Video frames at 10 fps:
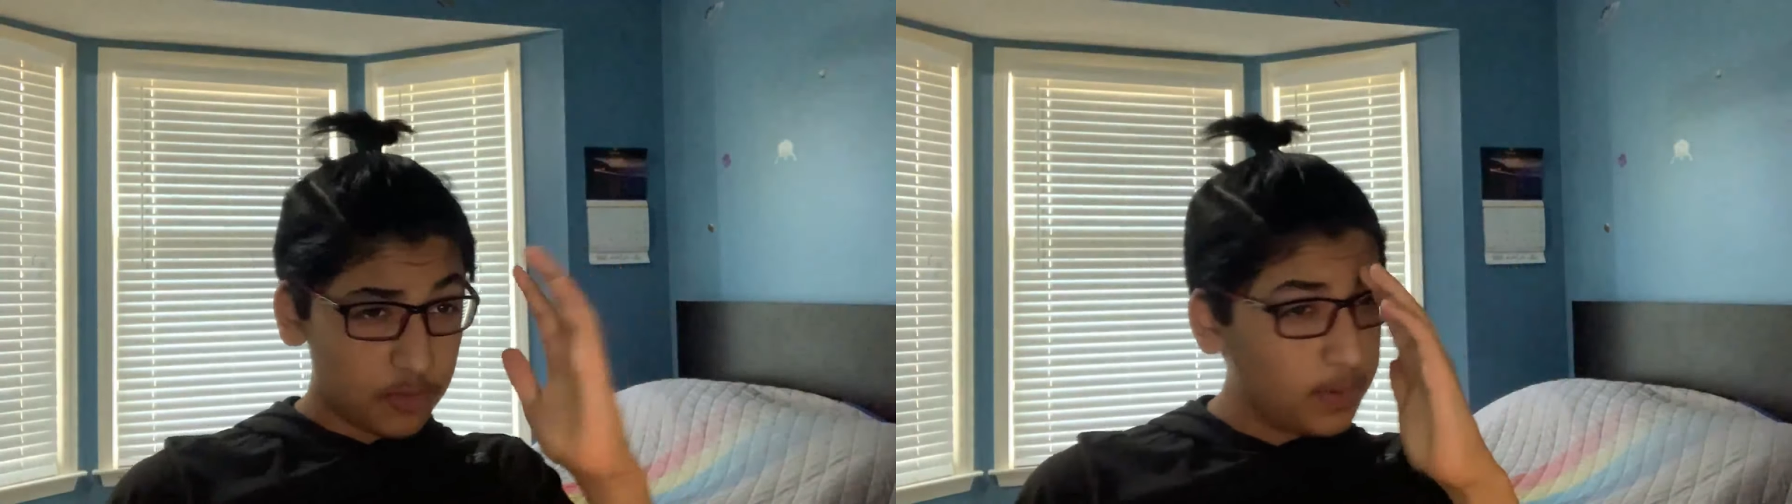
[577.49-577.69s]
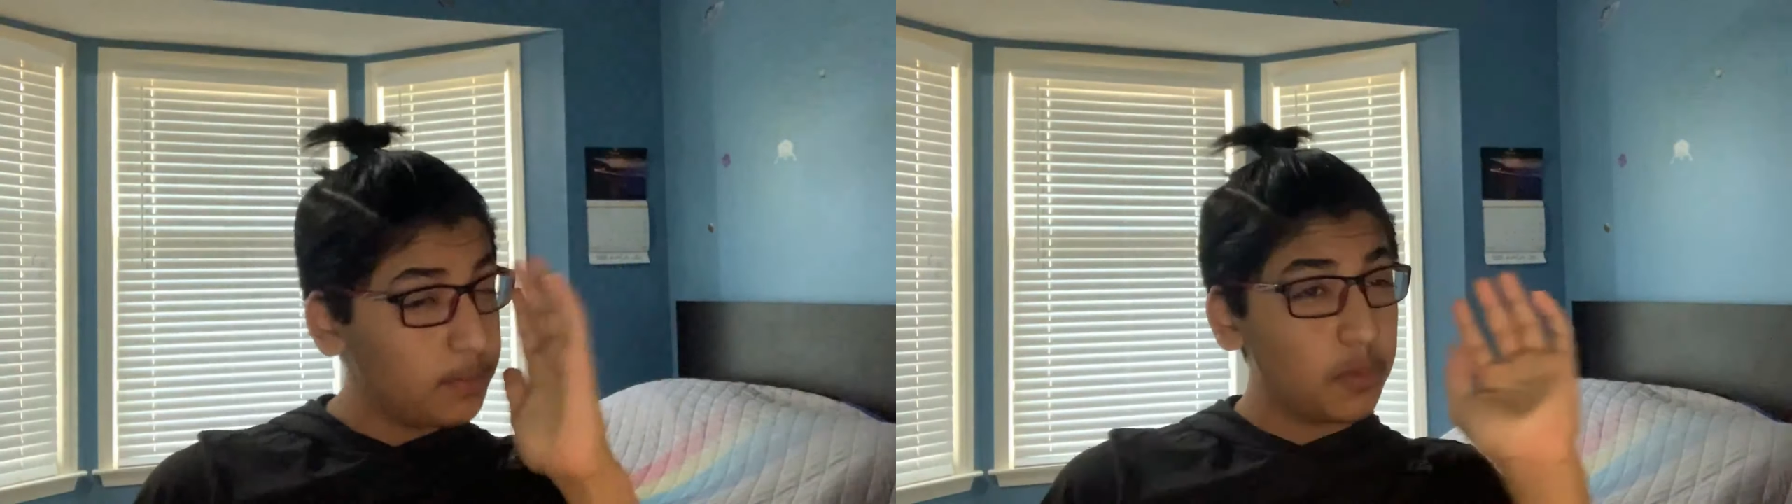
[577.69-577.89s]

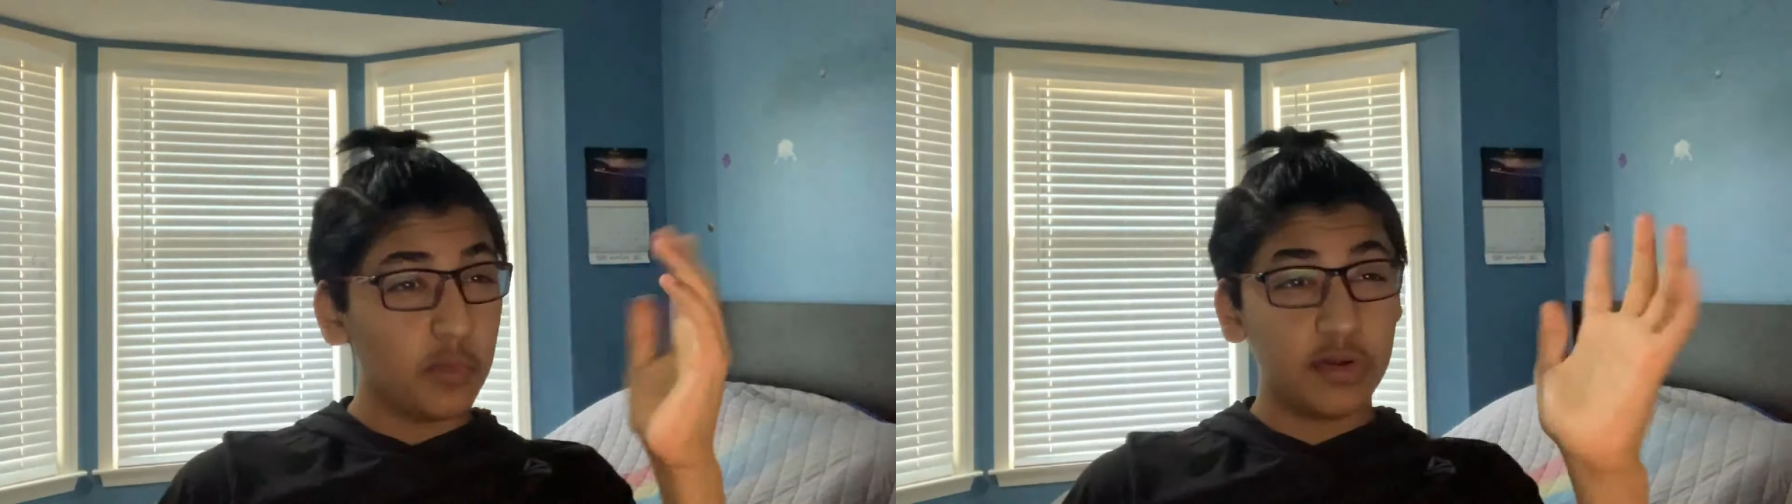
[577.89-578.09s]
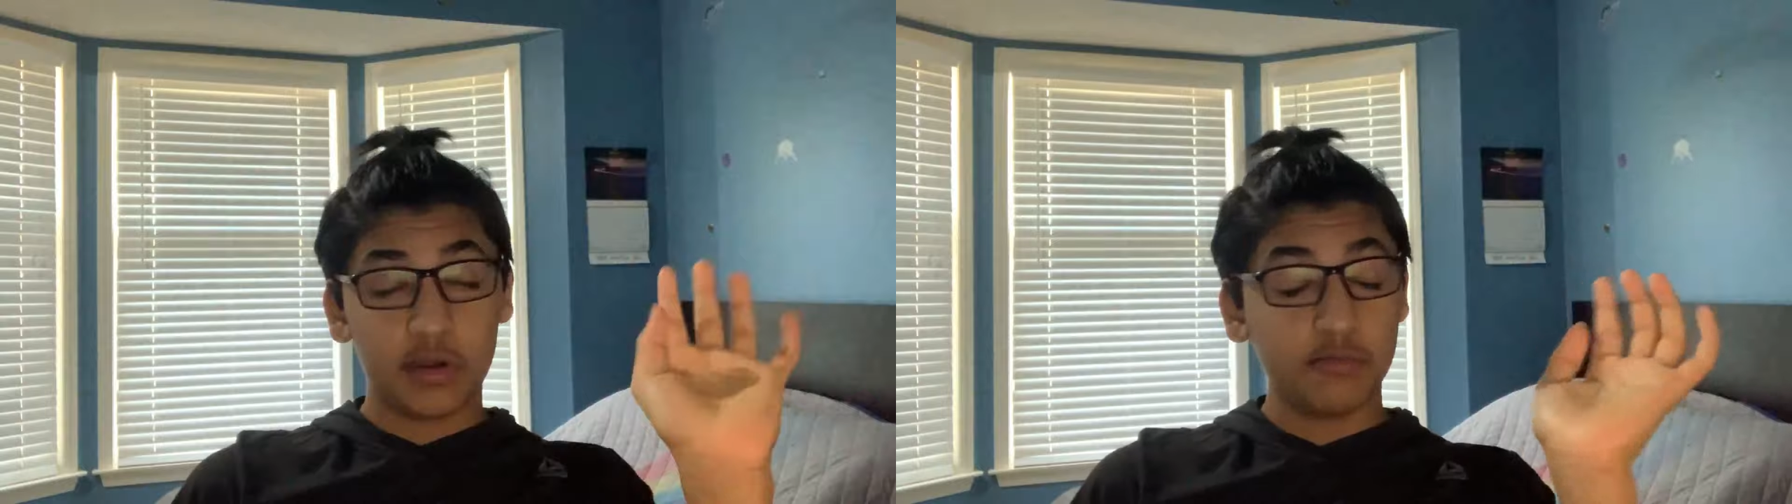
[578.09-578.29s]
so people
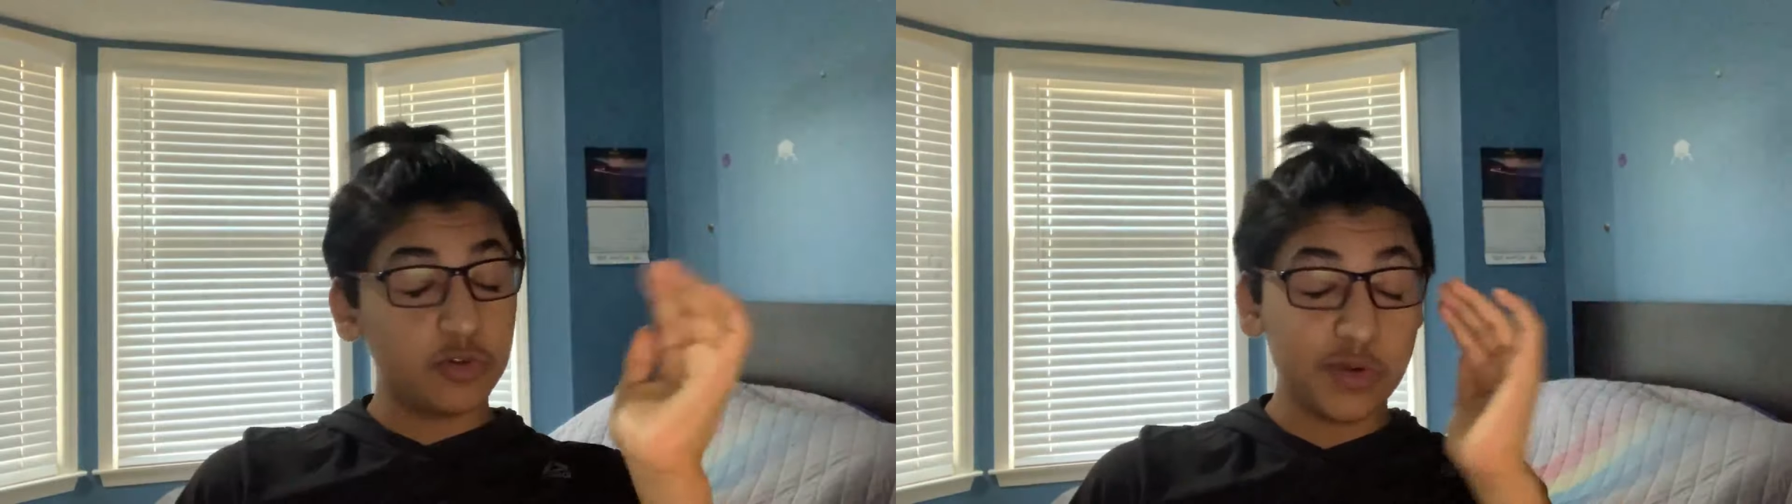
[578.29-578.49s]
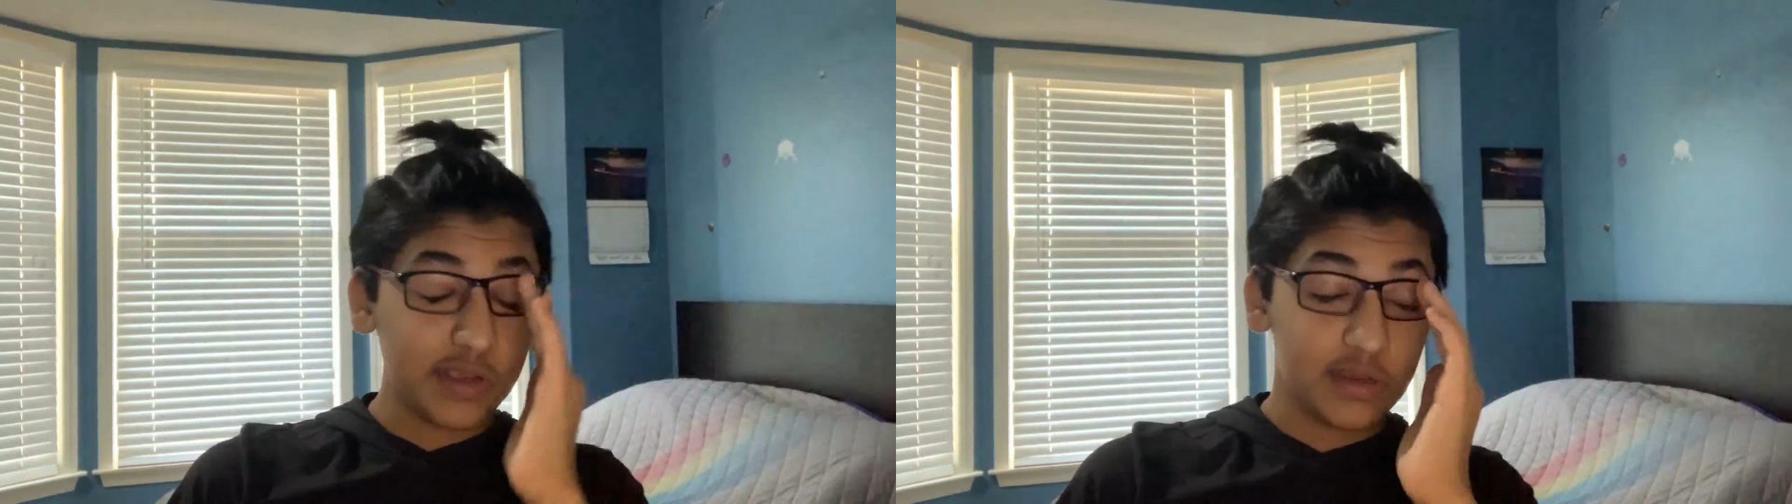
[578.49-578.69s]
wouldn't
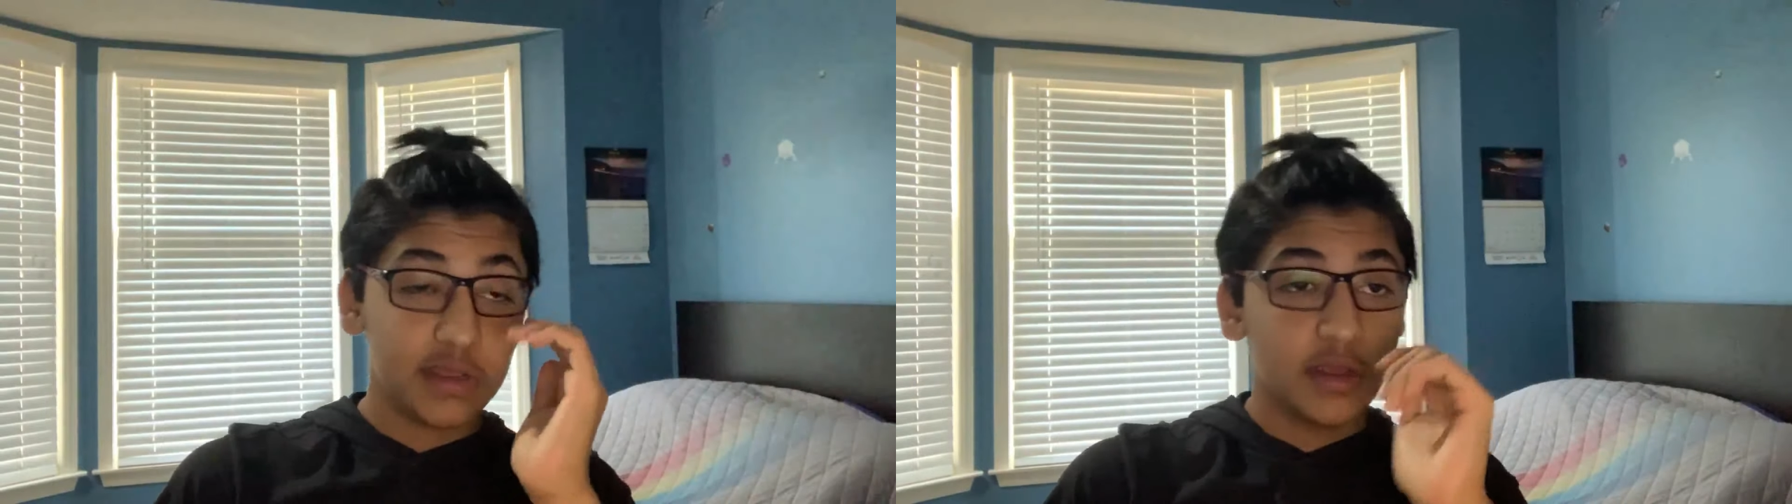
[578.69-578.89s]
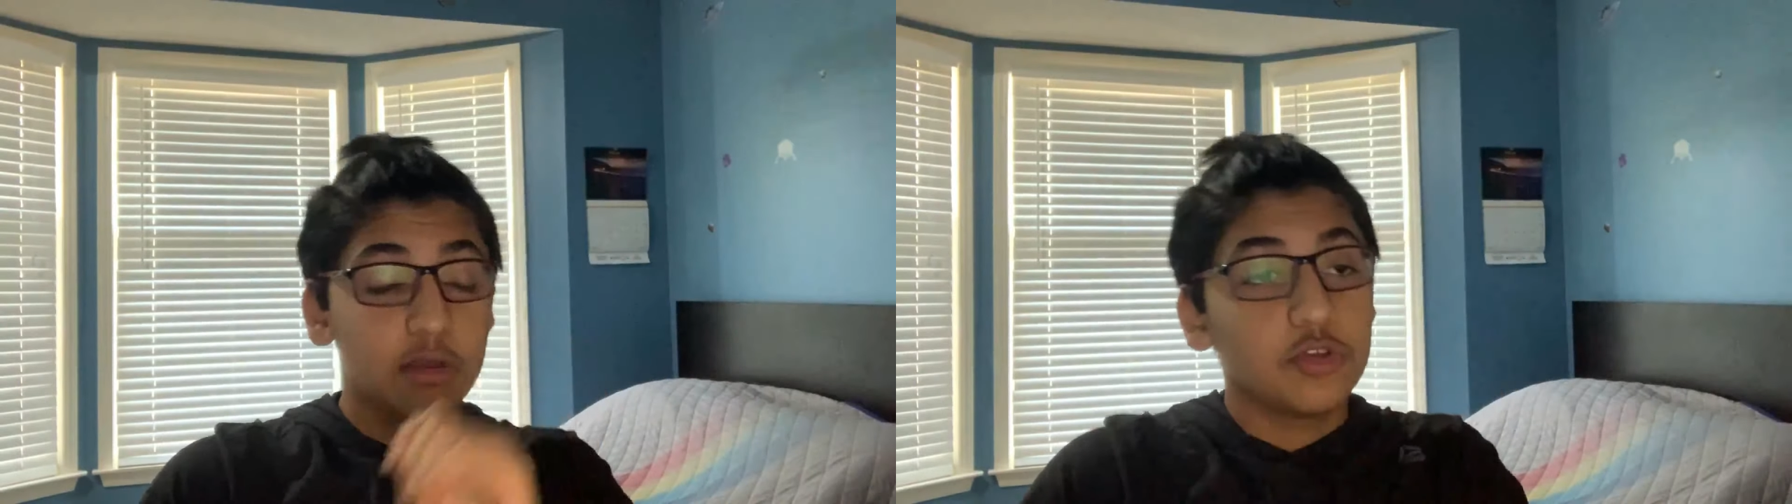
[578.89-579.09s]
have joined,